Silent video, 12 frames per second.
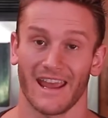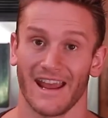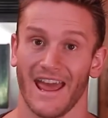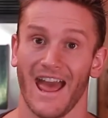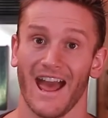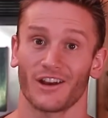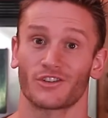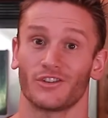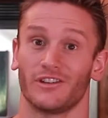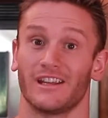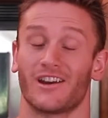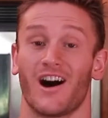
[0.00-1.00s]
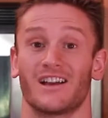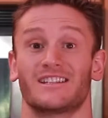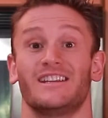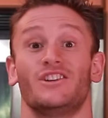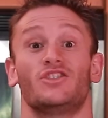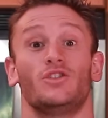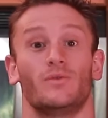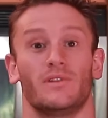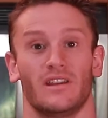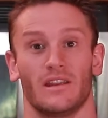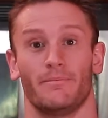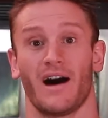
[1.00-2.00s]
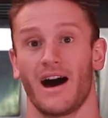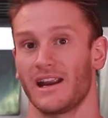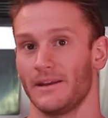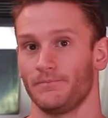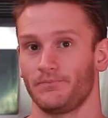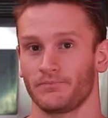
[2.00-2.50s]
can actually cause an issue within the body.